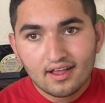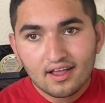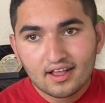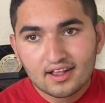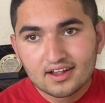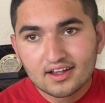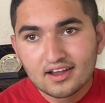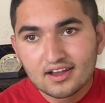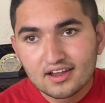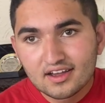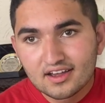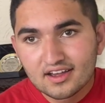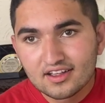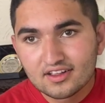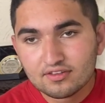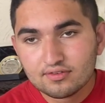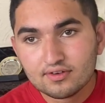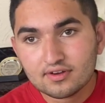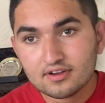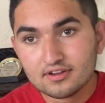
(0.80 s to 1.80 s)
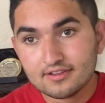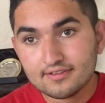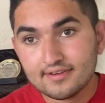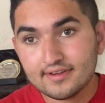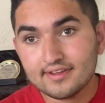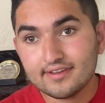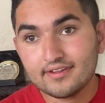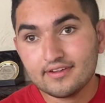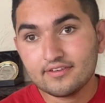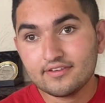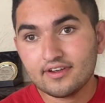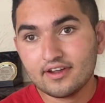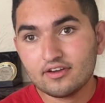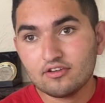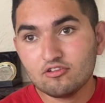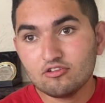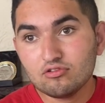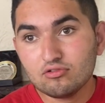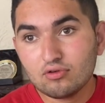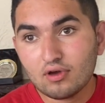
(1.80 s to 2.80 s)
guys, welcome to my YouTube
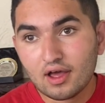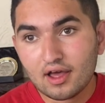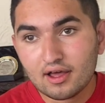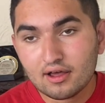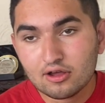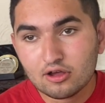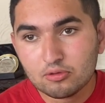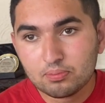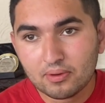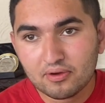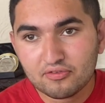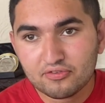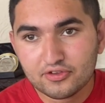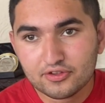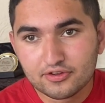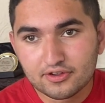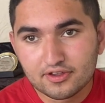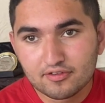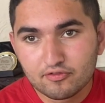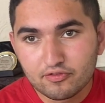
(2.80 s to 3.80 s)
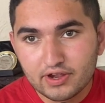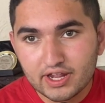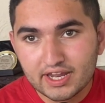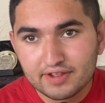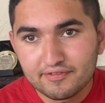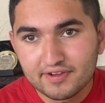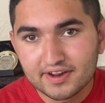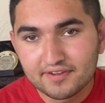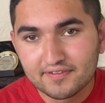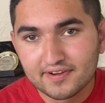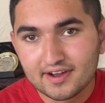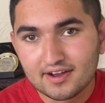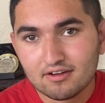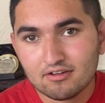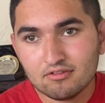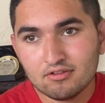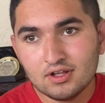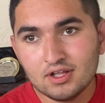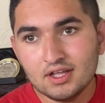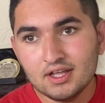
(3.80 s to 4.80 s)
channel. I hope all of you are doing really, really
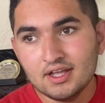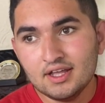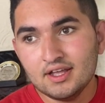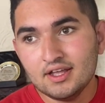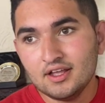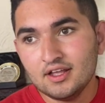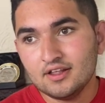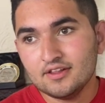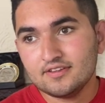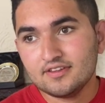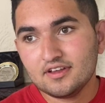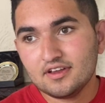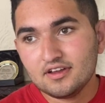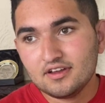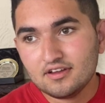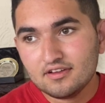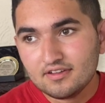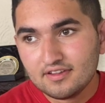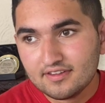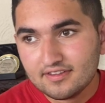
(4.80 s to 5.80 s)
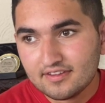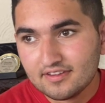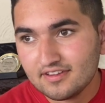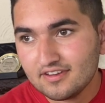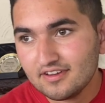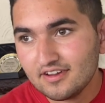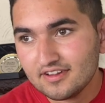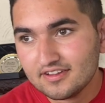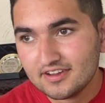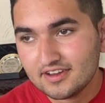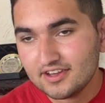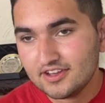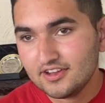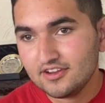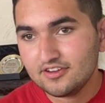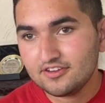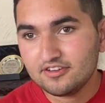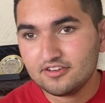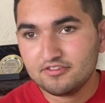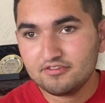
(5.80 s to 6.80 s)
well. So this is another
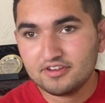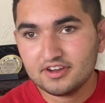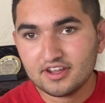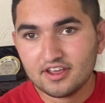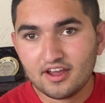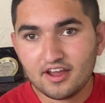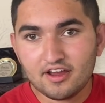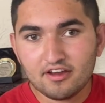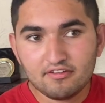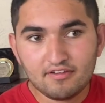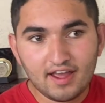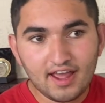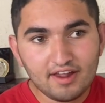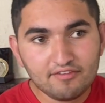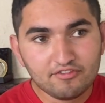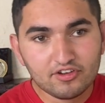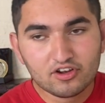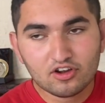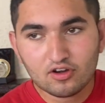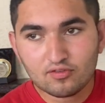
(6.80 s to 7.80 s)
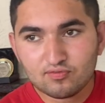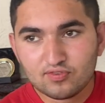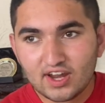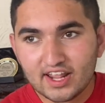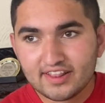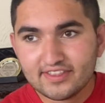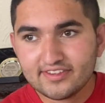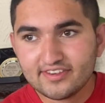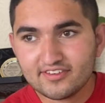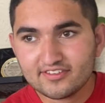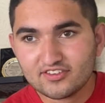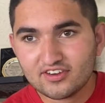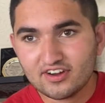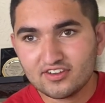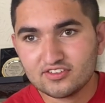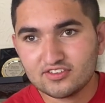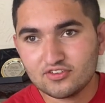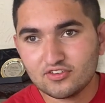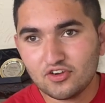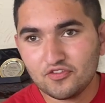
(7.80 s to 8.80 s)
YouTube video and we've got plenty of
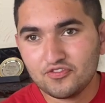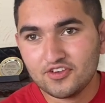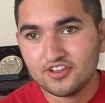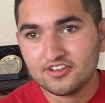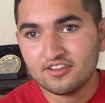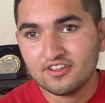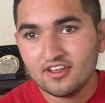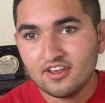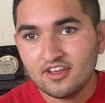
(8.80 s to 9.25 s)
transfer rumours